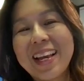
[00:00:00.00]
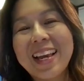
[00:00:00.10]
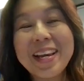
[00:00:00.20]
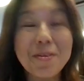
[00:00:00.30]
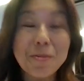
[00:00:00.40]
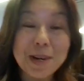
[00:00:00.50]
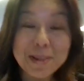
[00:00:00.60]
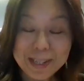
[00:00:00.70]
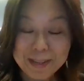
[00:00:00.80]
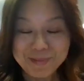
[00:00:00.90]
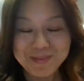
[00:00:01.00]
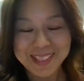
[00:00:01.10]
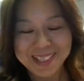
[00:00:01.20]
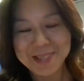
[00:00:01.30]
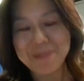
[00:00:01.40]
Hey, welcome.
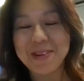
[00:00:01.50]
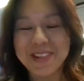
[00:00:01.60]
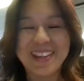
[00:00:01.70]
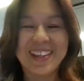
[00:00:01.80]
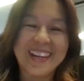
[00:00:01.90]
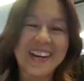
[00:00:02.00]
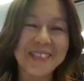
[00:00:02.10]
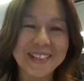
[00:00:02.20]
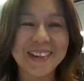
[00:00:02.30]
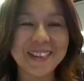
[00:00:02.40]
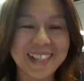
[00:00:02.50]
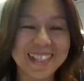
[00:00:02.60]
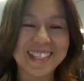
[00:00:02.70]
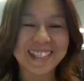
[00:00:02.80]
Good morning. How are you going?